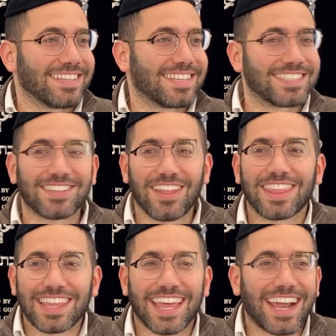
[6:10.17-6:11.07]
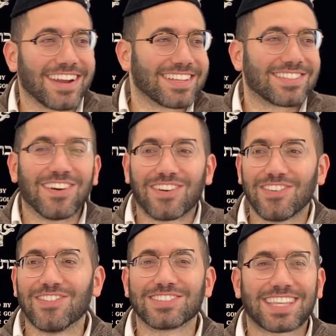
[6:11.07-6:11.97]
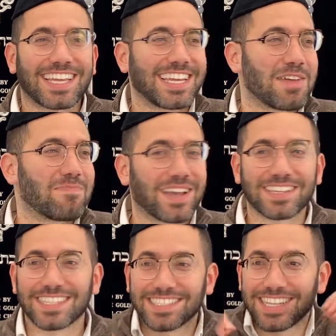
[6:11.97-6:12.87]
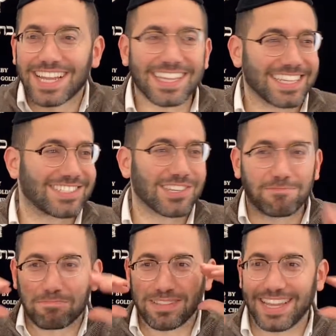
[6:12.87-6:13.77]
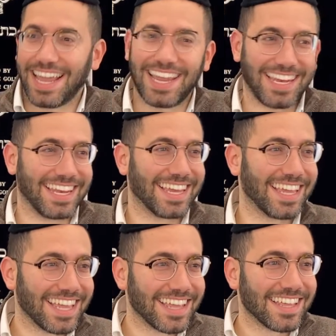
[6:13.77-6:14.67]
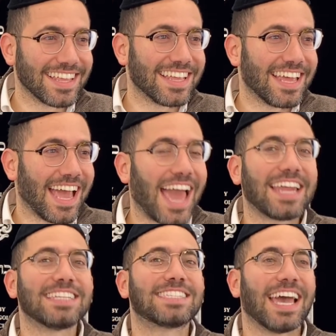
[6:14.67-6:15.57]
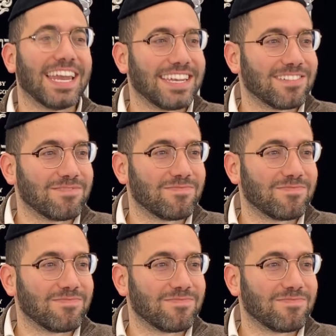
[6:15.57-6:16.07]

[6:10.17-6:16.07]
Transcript: There's nothing there. There's no hummus, tchina, pickles, there's nothing. It's just plain. And he said,